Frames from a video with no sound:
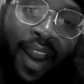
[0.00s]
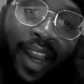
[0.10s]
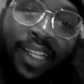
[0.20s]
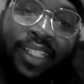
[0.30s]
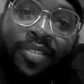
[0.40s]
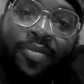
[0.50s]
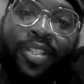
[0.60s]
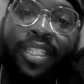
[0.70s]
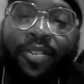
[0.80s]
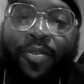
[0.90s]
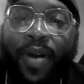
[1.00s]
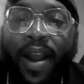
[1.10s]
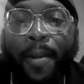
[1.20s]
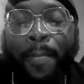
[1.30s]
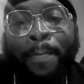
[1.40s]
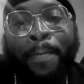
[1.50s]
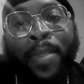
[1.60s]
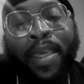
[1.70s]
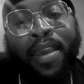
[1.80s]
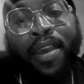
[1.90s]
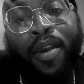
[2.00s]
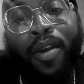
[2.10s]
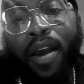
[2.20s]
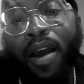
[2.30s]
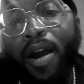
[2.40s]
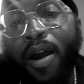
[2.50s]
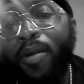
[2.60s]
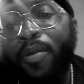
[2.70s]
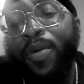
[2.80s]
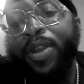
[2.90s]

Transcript: this the reason why. When you